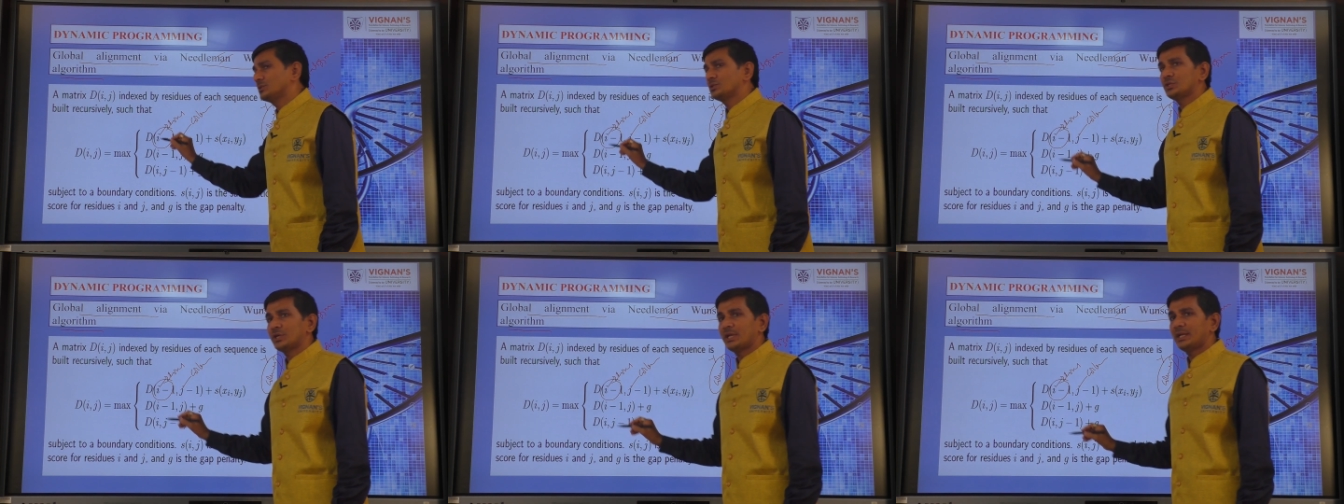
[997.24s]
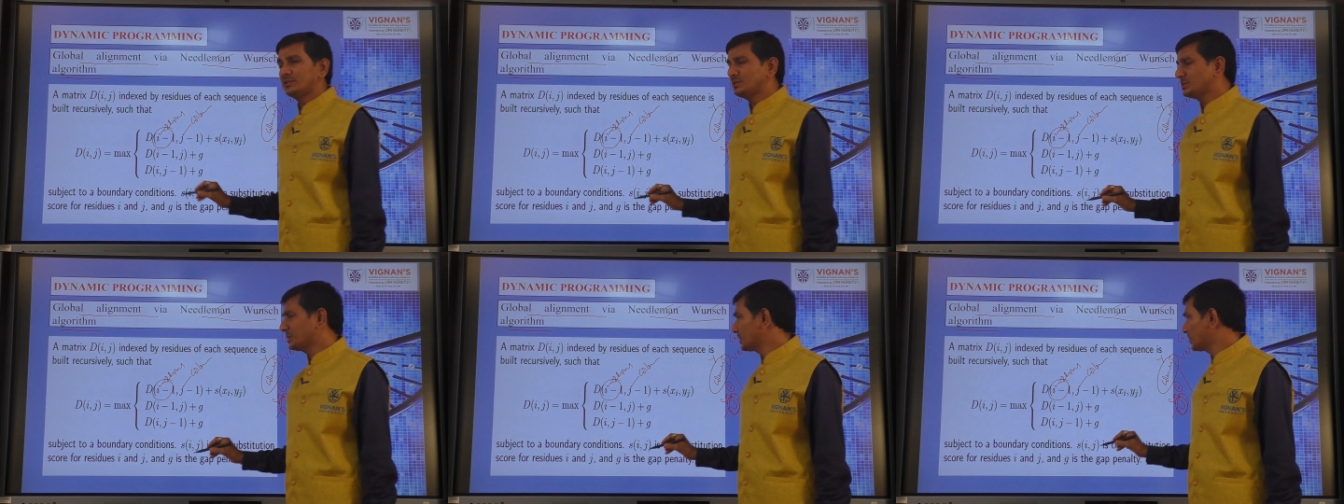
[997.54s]

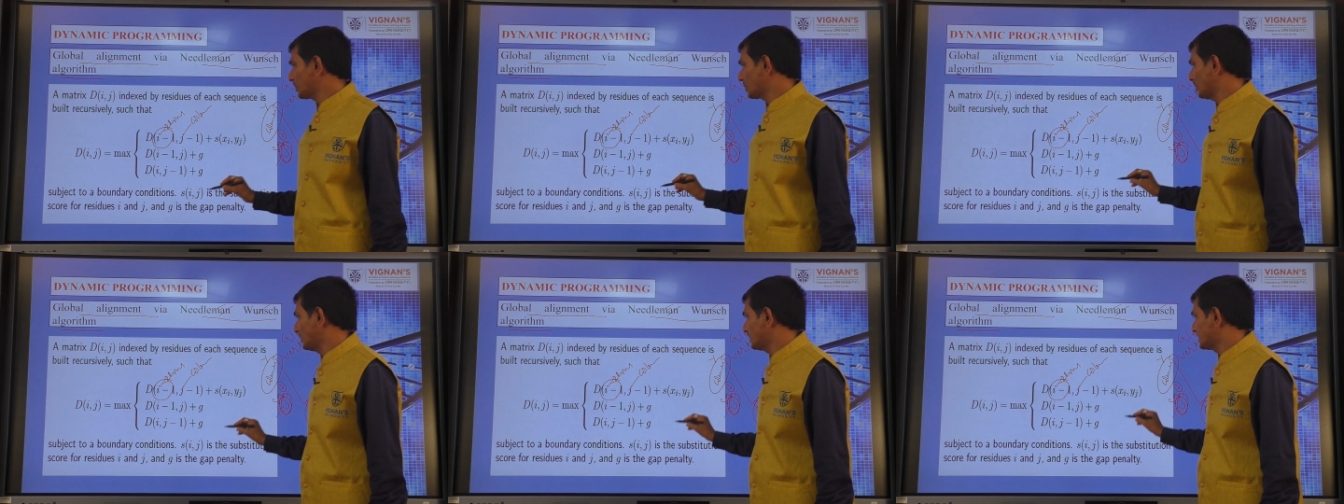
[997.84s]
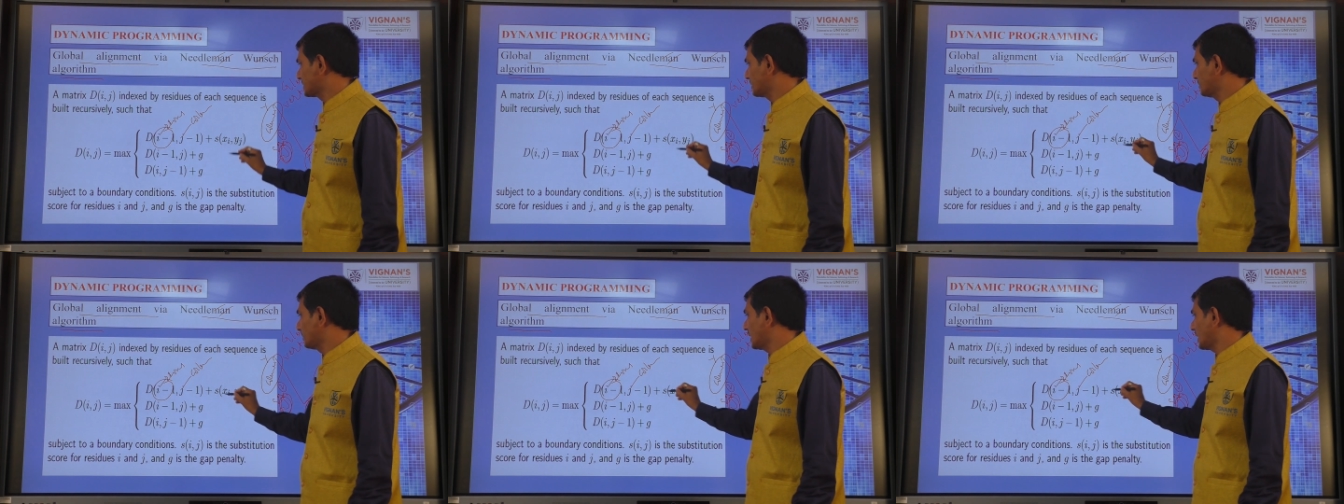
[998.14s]
change in row,
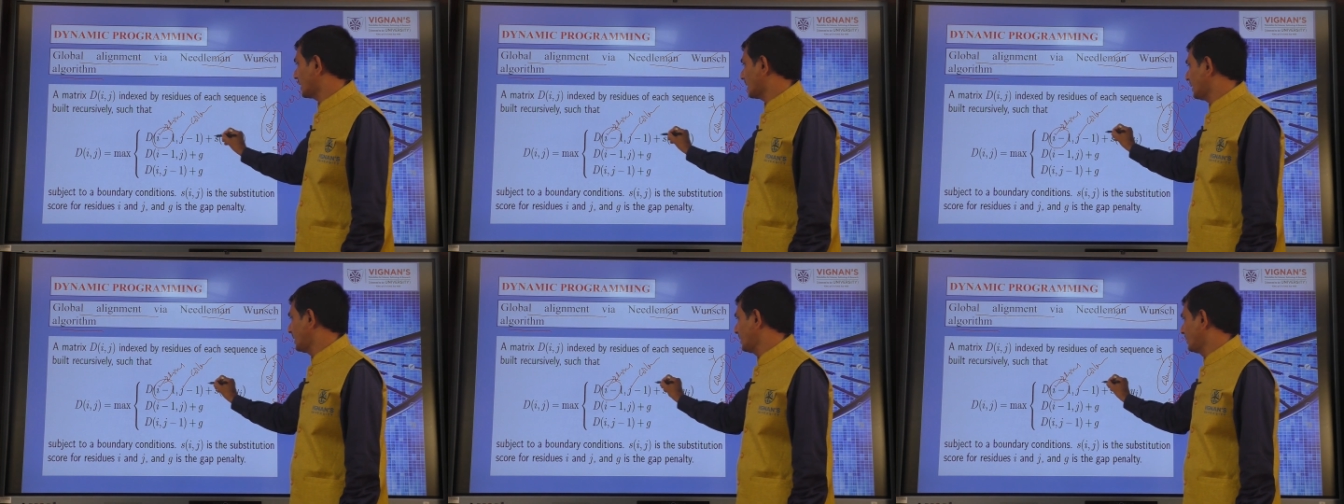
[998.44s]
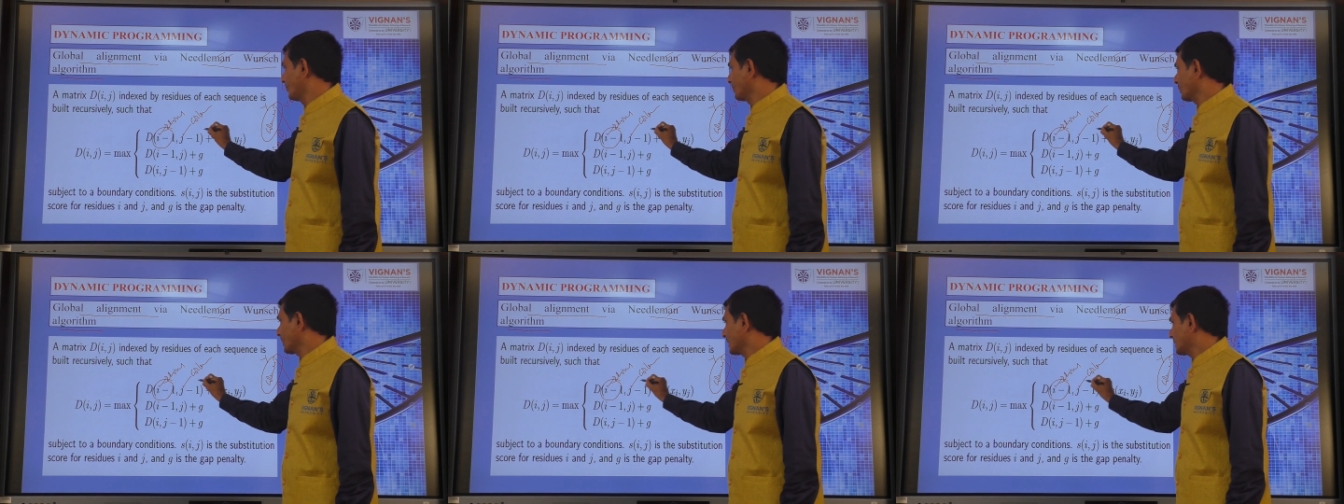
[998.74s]
similarly
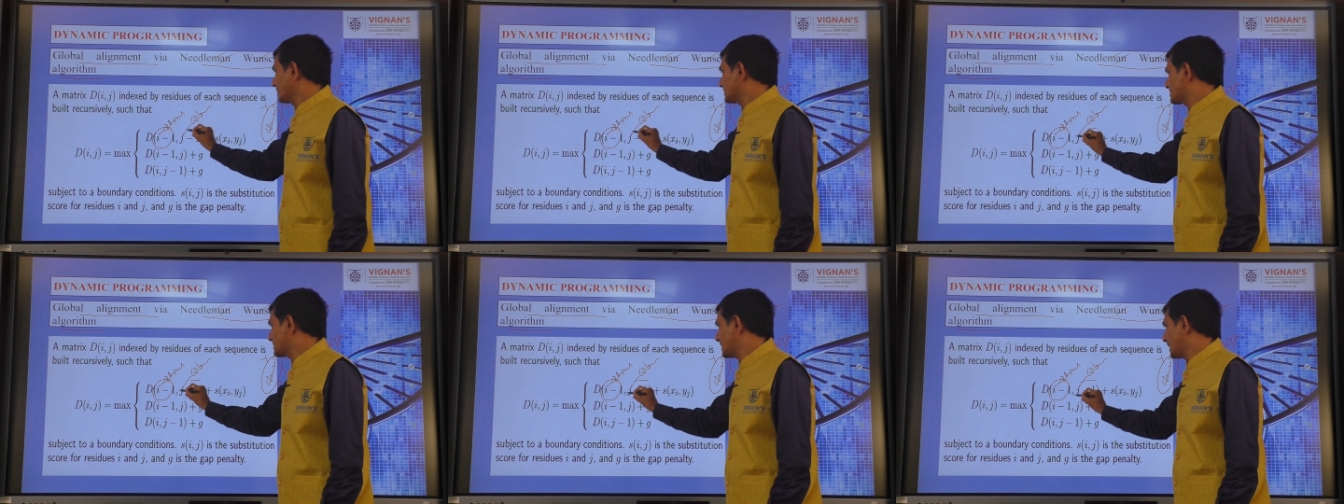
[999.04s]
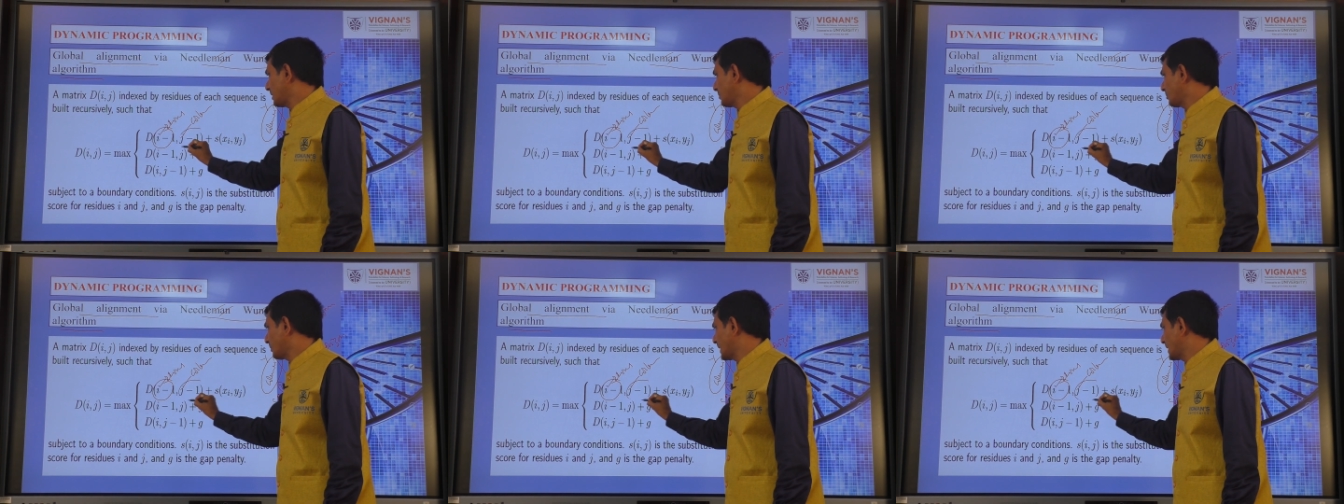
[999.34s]

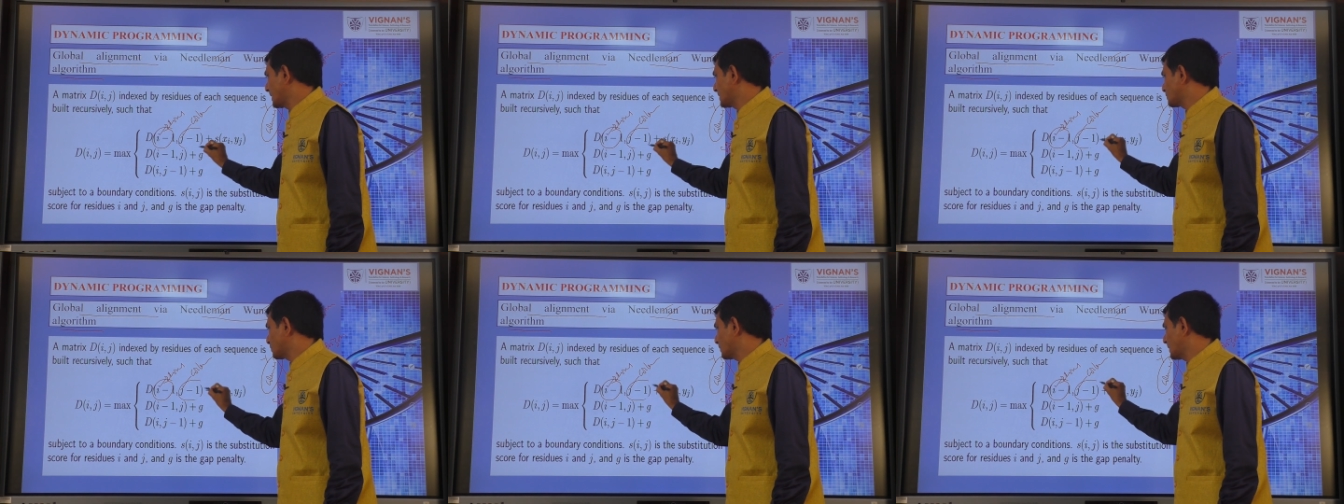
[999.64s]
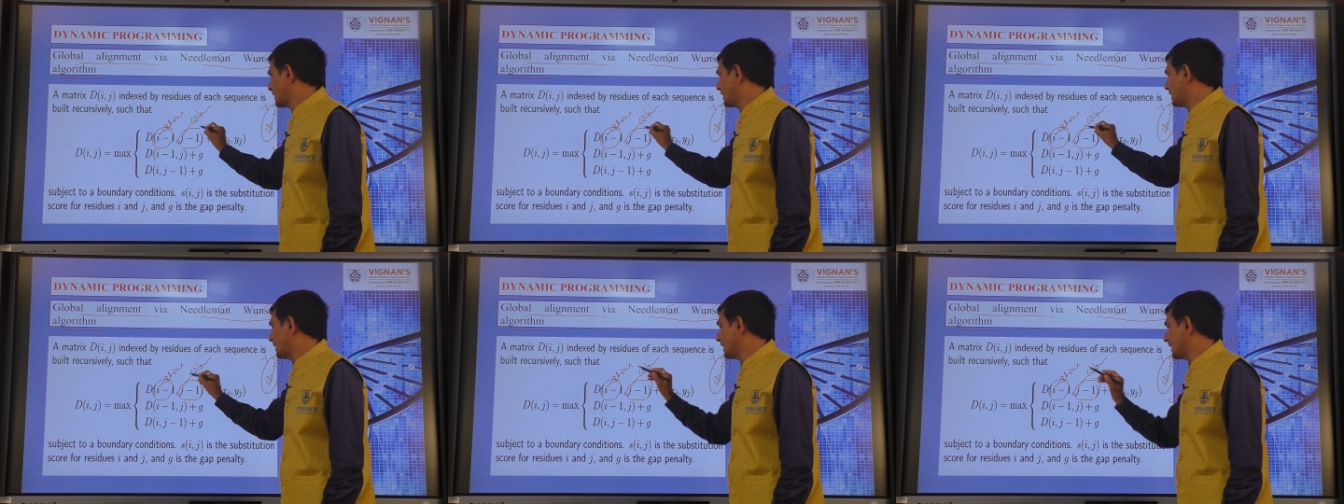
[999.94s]
j minus
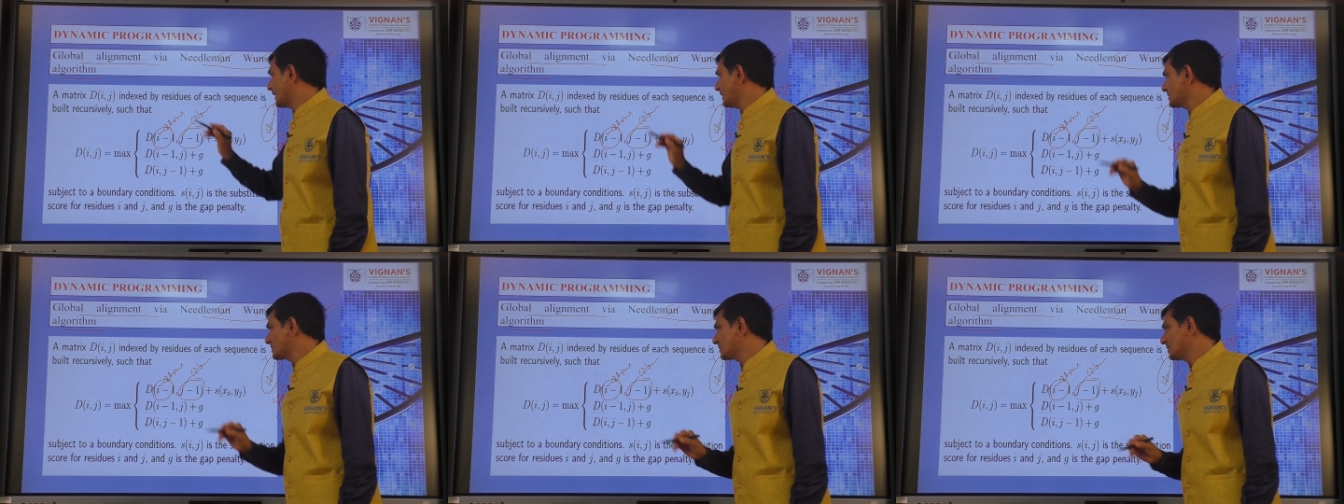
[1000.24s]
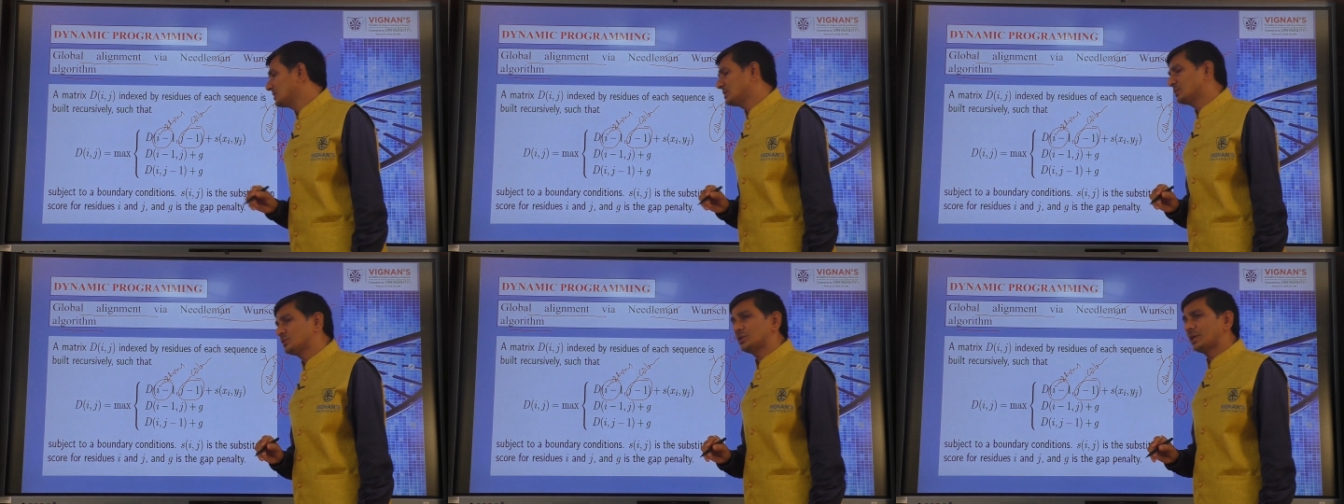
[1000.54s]
1 indicates
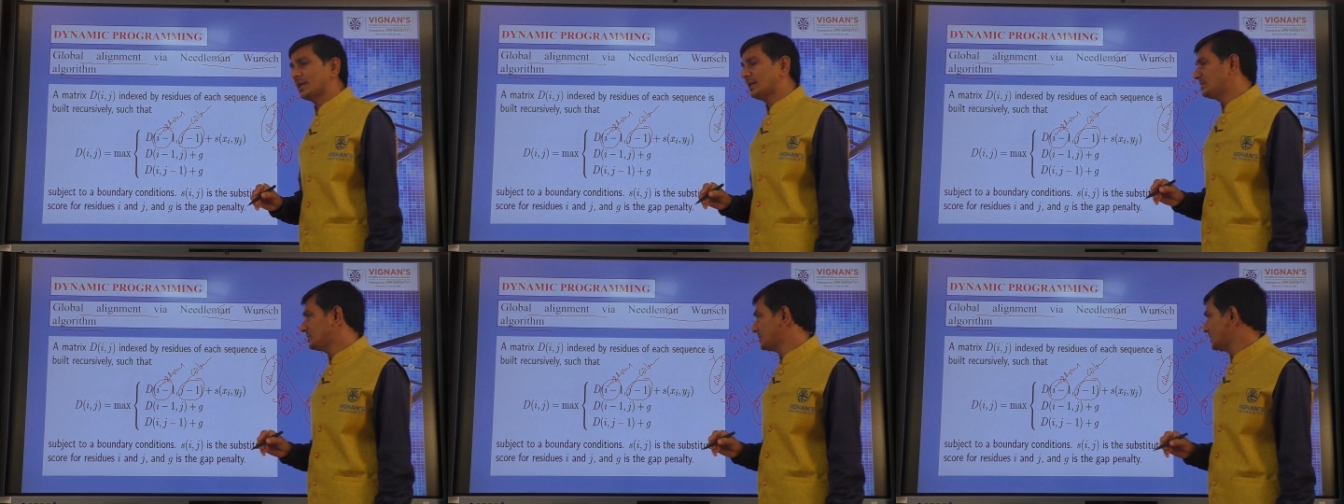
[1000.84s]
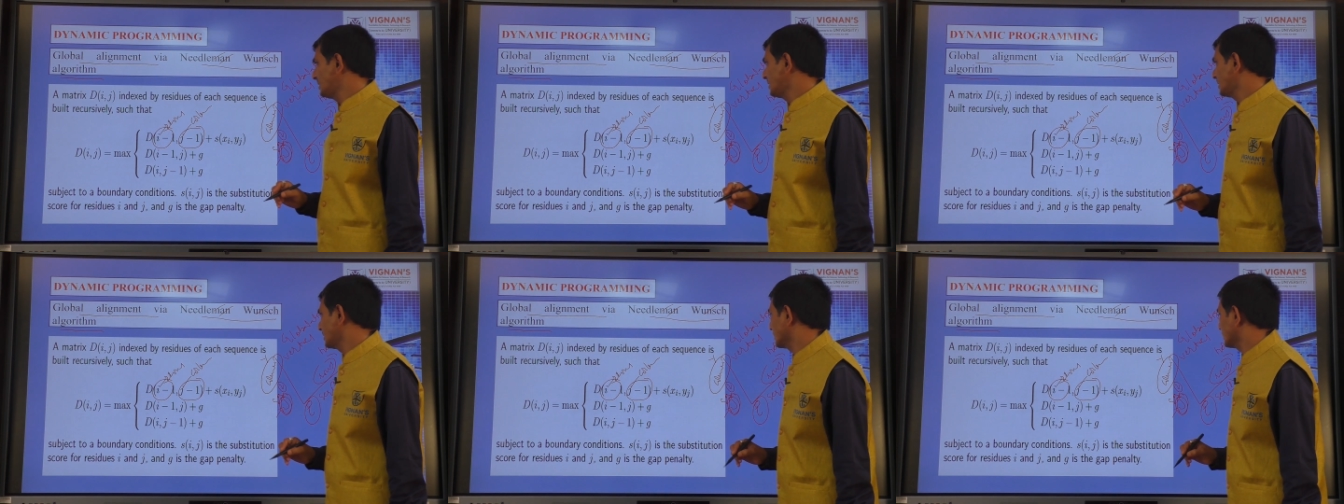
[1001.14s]
change in